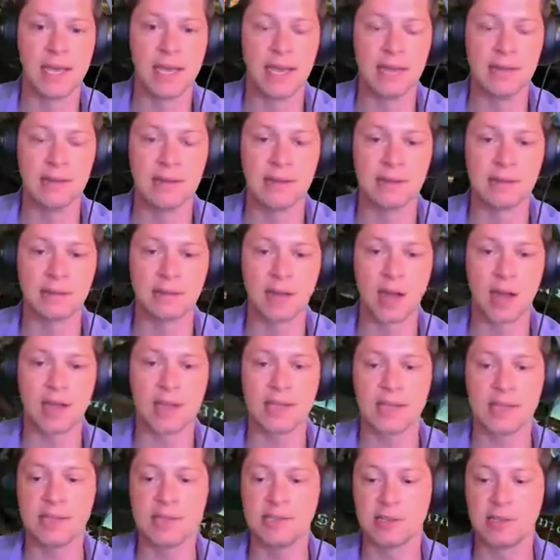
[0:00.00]
is it's a lot
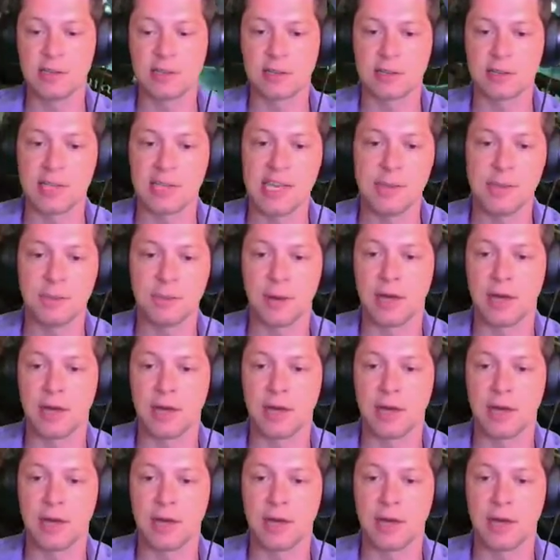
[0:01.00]
easier to keep